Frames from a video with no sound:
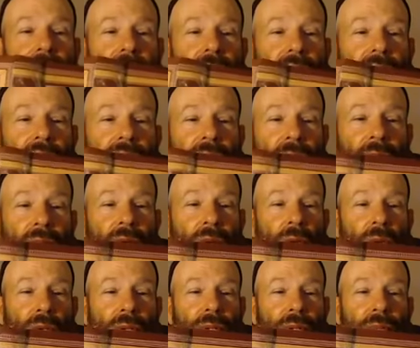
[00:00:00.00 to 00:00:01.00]
This is my
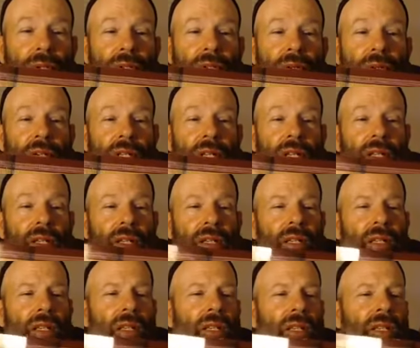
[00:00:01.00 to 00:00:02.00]
oldie but goodie.
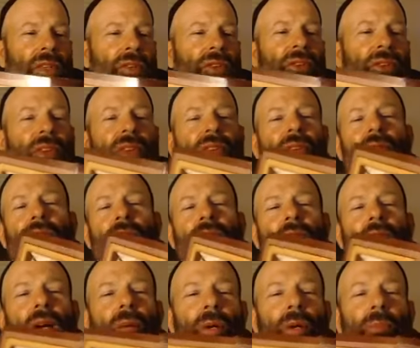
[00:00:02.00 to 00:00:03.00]
You can see it there in
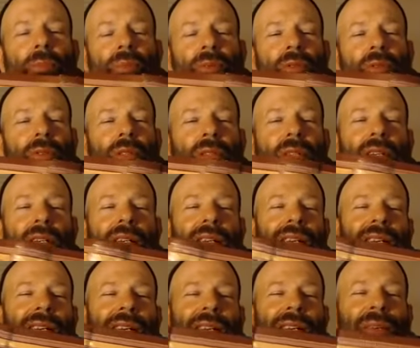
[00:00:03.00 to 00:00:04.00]
camera.
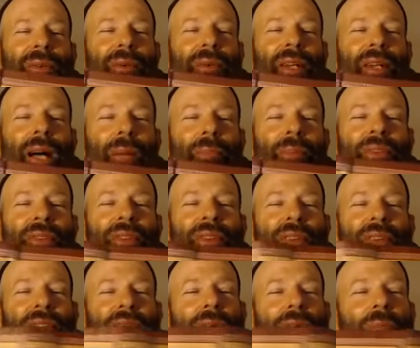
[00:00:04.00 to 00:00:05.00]
I got to do it opposite.
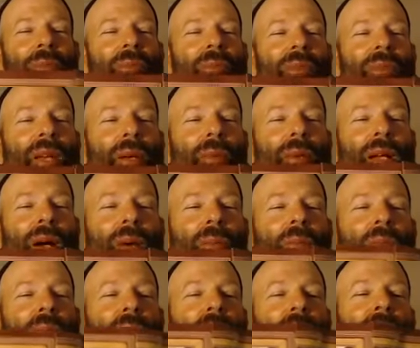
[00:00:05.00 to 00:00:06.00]
There we go.
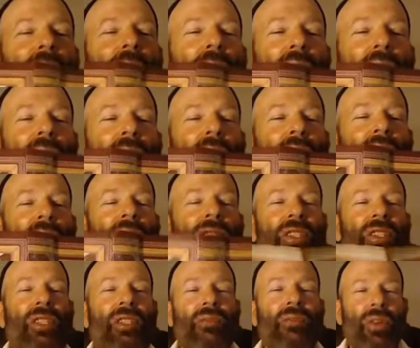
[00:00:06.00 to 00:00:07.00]
This
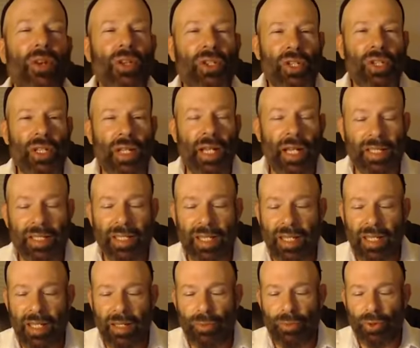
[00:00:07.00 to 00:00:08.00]
is the version that has the
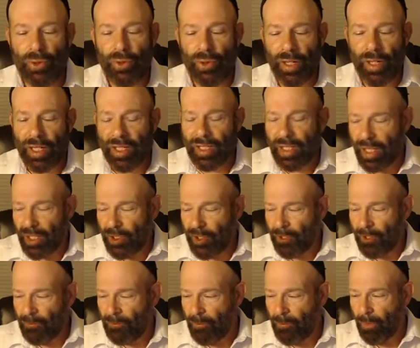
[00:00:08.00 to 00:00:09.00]
Hebrew
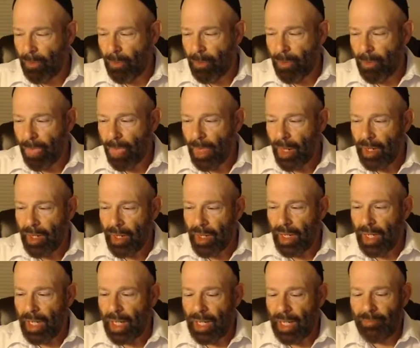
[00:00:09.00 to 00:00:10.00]
translation.
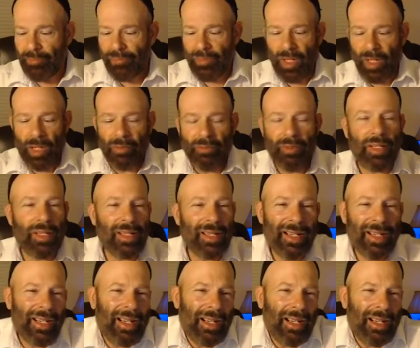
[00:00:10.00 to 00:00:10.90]
I read.